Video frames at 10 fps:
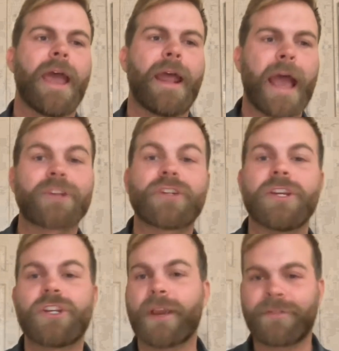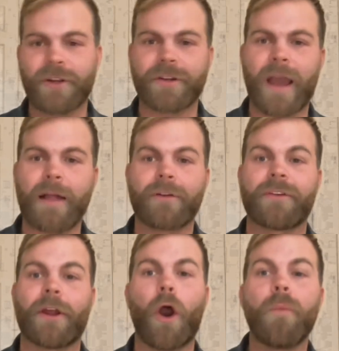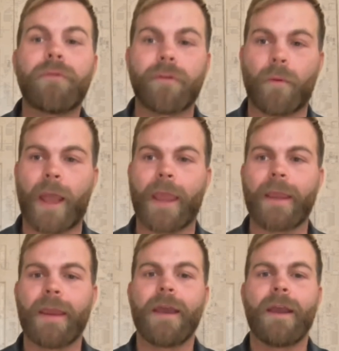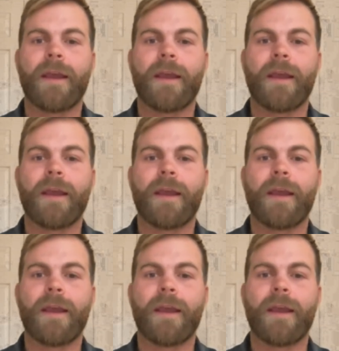and actually shift your dollars in a hopeful way,